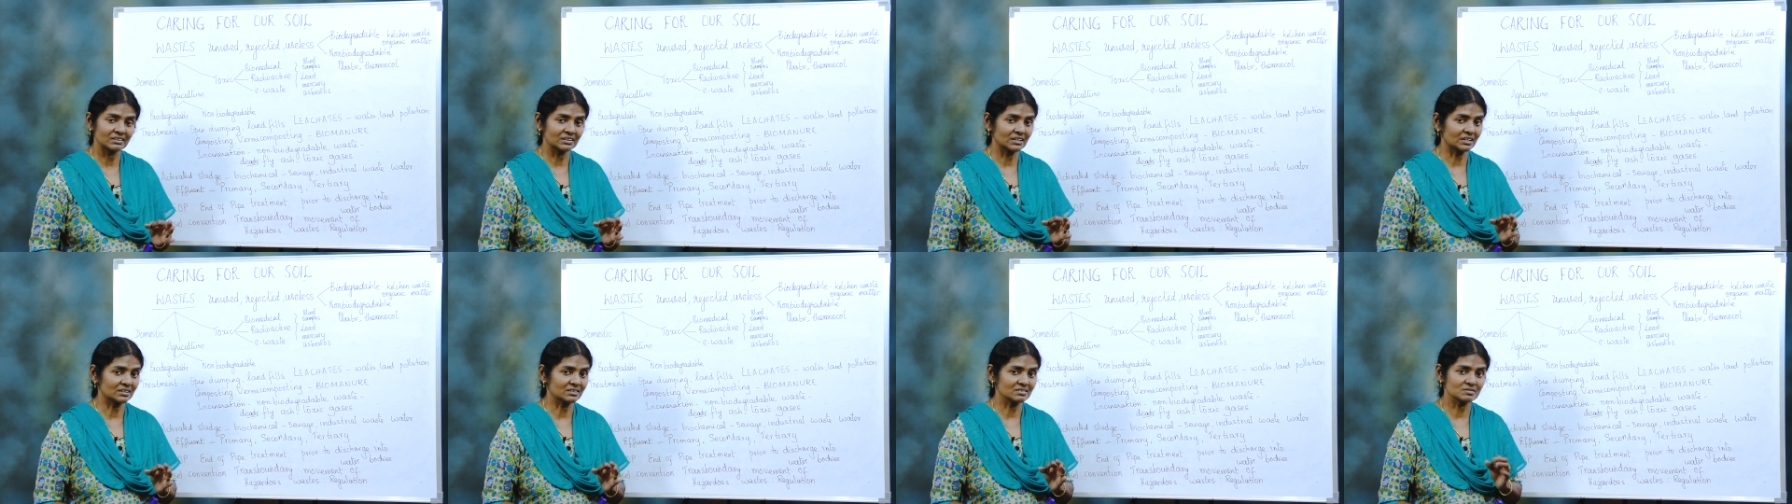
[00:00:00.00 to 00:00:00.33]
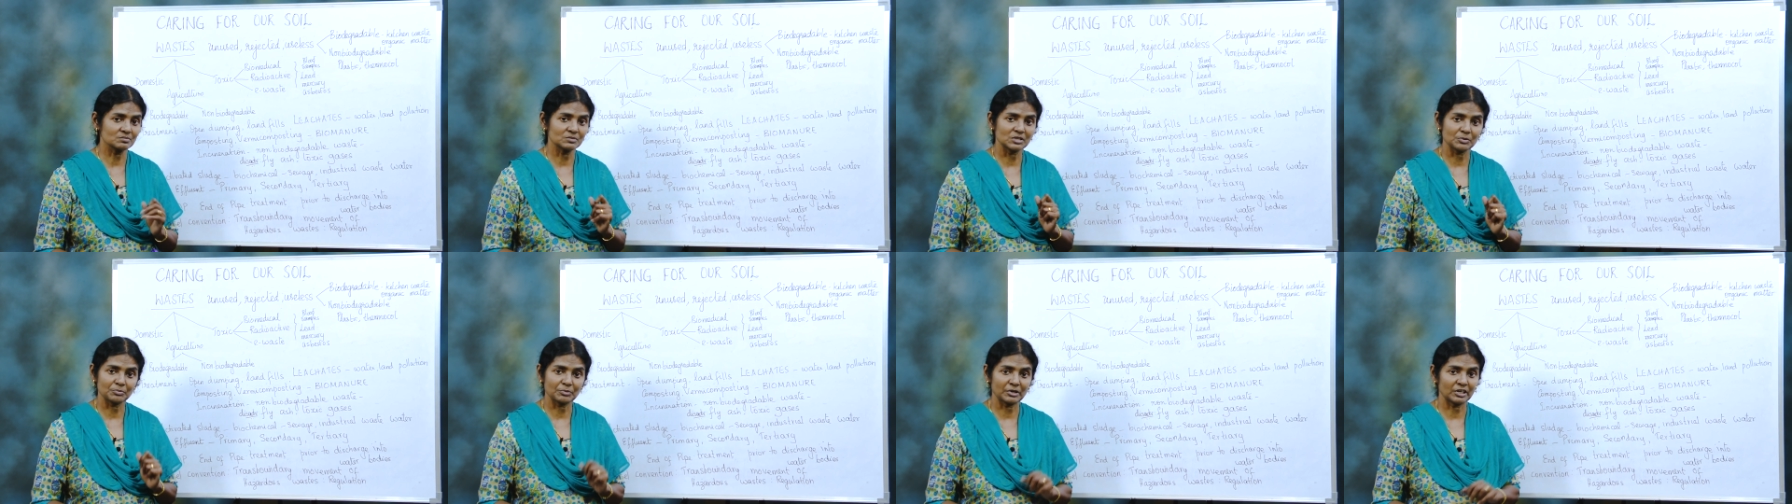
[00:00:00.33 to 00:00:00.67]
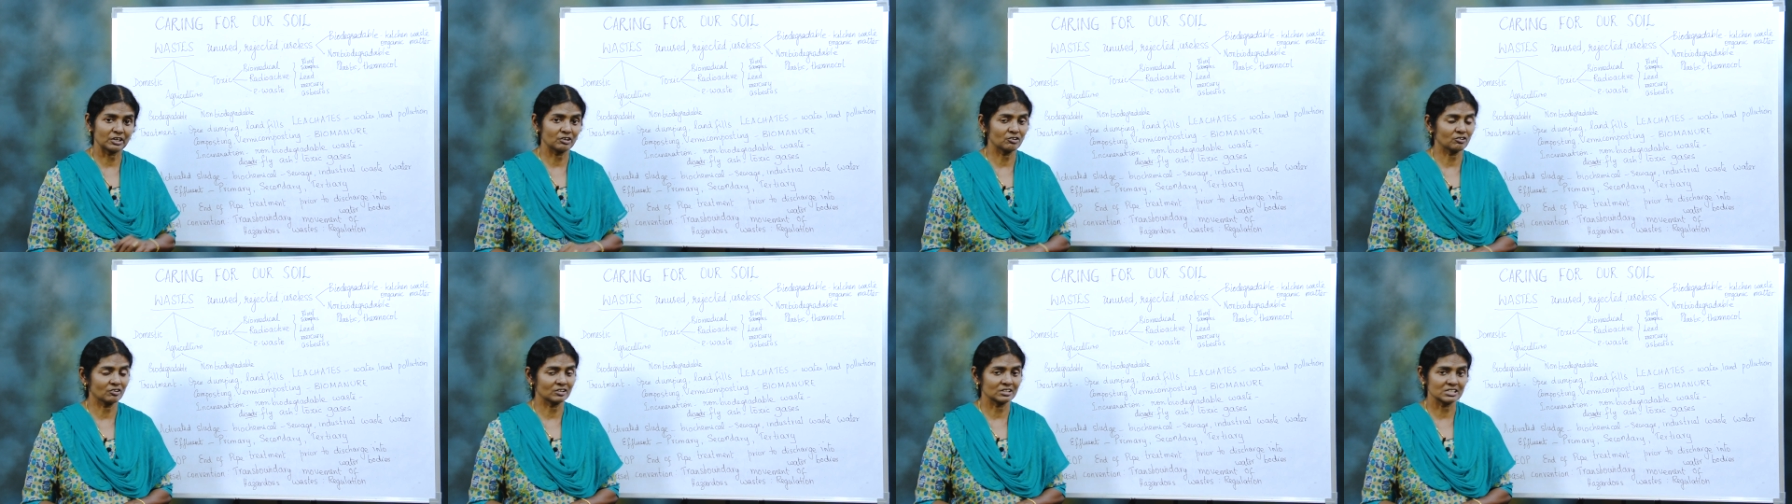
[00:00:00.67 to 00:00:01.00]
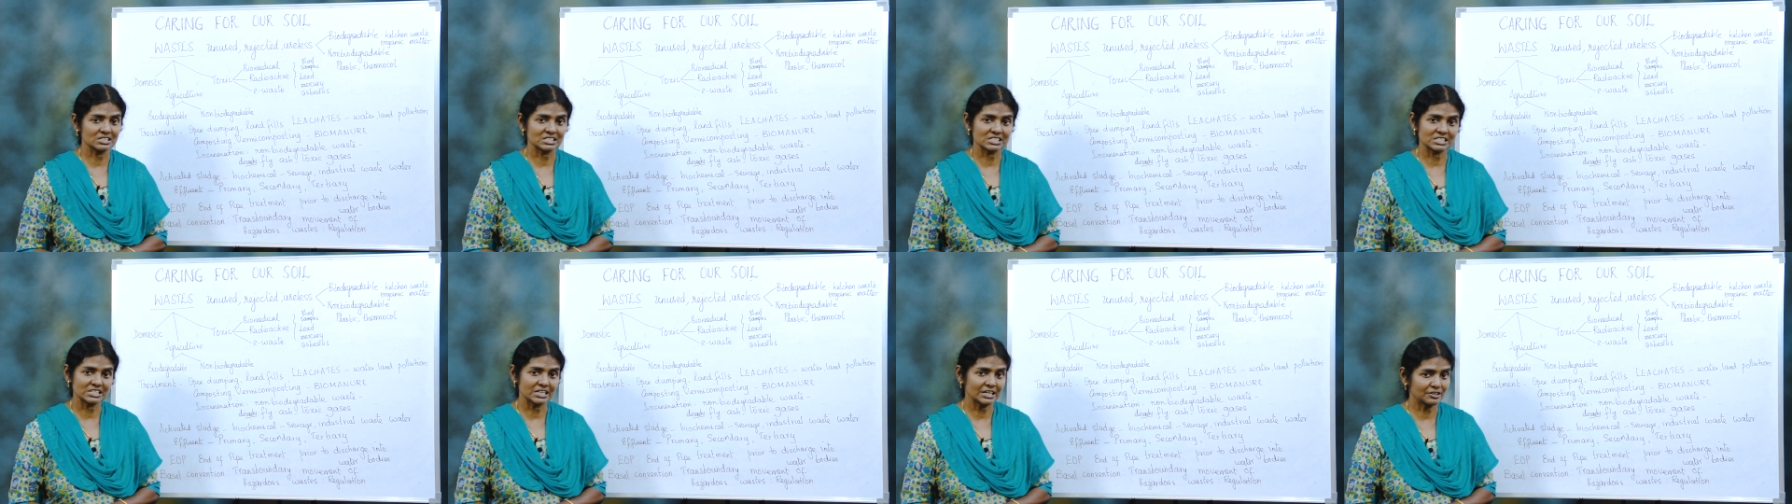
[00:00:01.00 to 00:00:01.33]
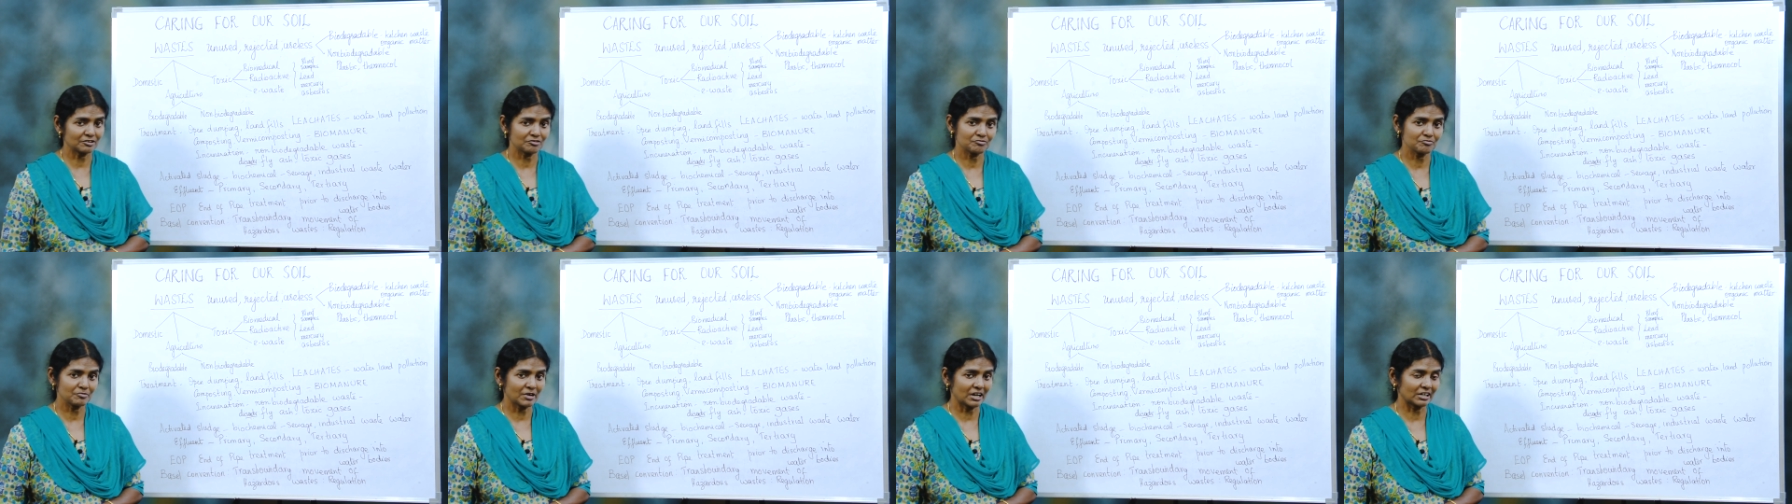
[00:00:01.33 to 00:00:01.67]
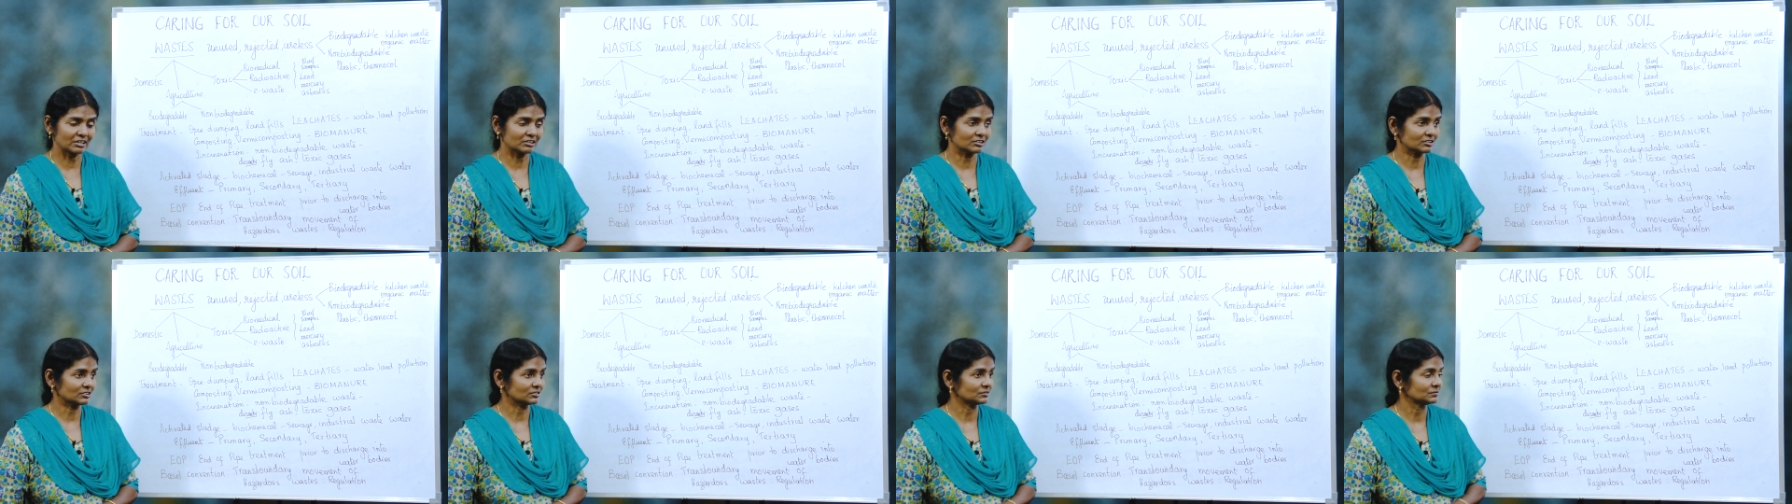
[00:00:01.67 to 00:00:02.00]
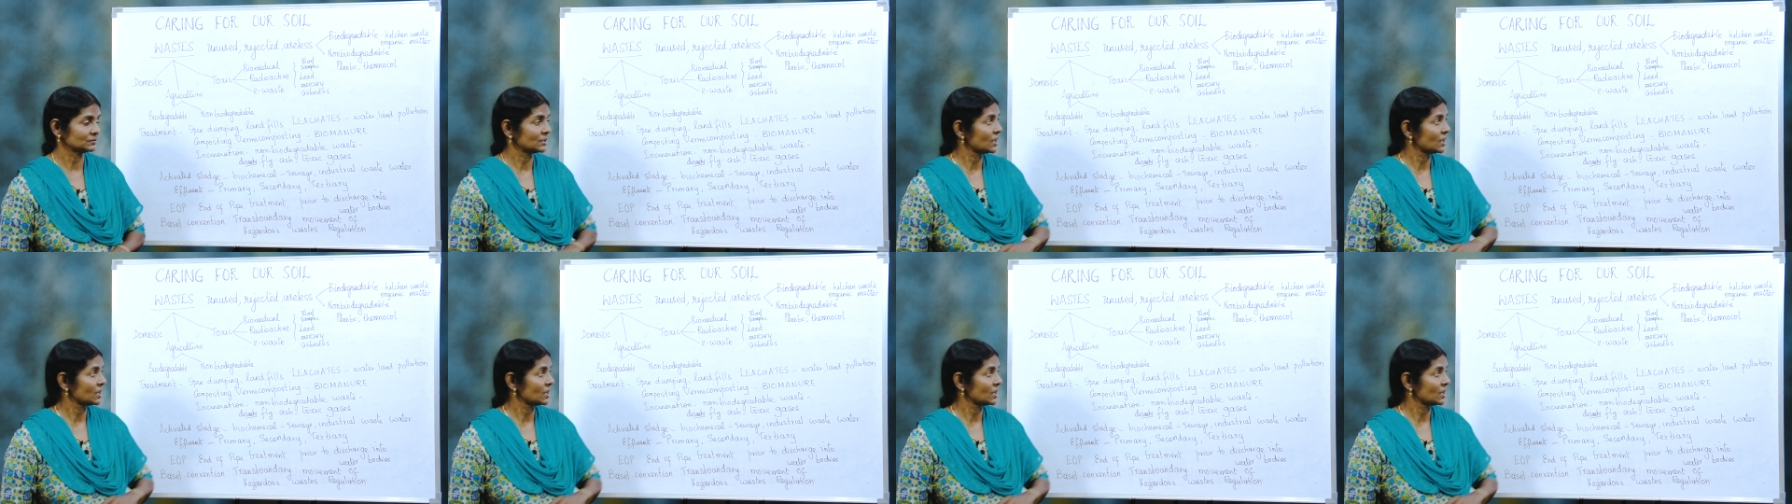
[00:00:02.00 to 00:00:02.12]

that is depending on the state of matter